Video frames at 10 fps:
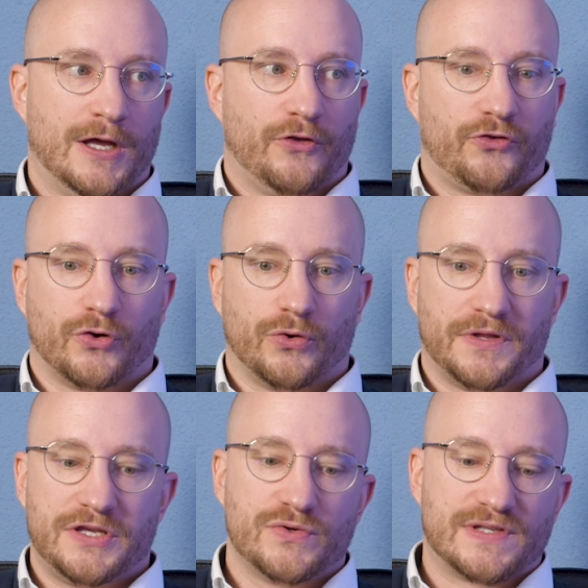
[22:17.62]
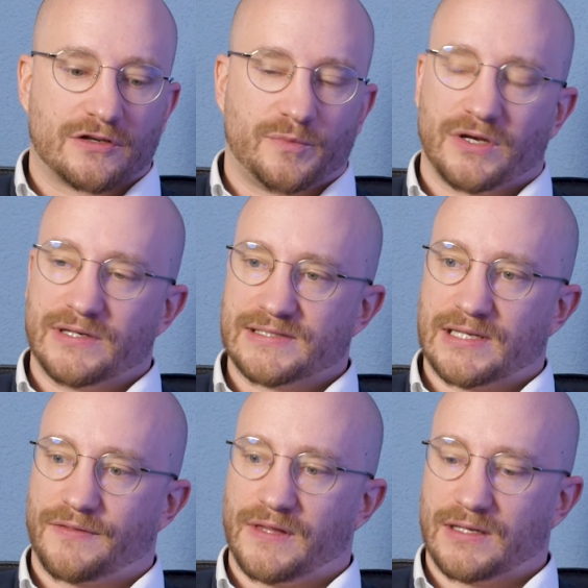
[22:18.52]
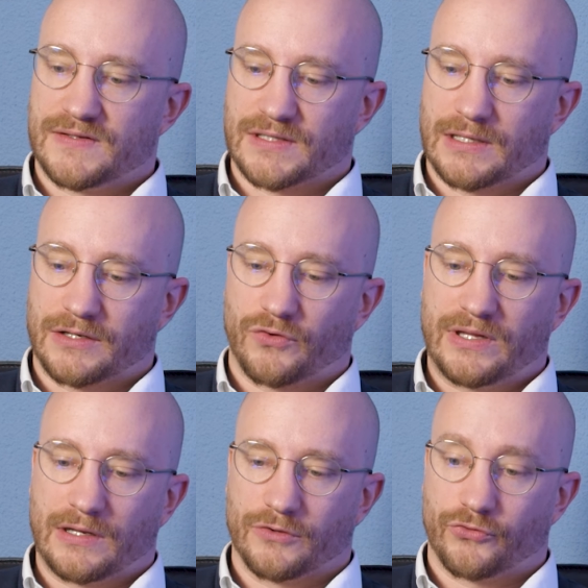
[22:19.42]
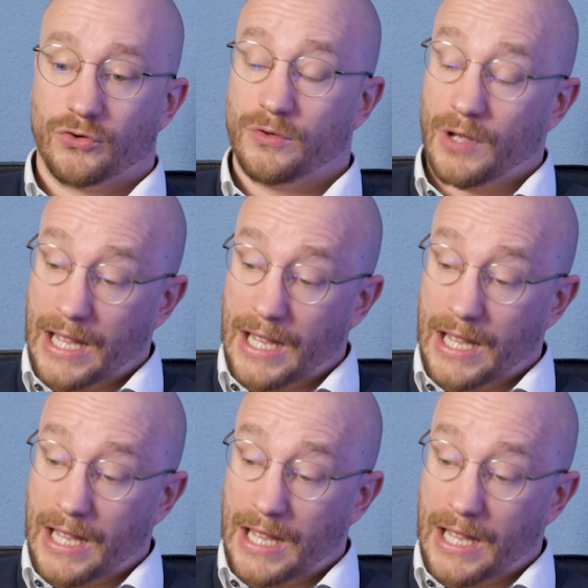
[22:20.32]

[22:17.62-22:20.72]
So the user experience, I think, is a, a critical role.